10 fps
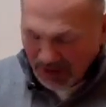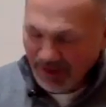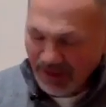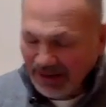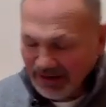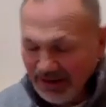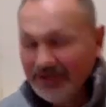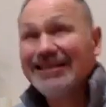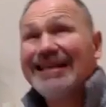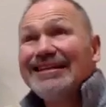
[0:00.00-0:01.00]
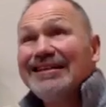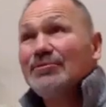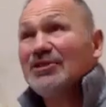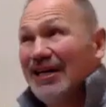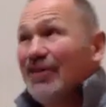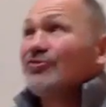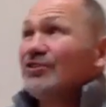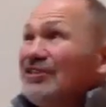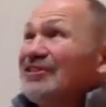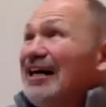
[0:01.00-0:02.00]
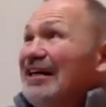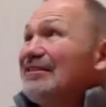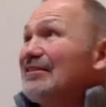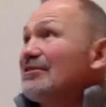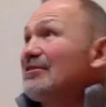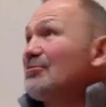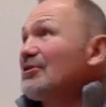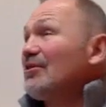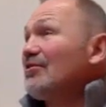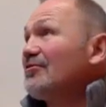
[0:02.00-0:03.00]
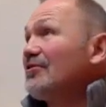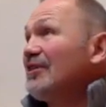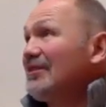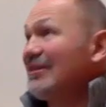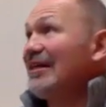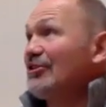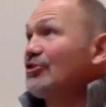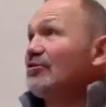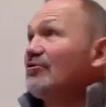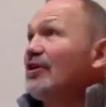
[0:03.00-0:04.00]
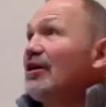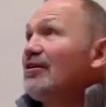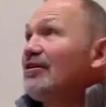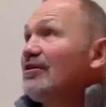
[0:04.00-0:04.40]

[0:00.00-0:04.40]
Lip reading: that Satan himself disguises himself as an angel of light.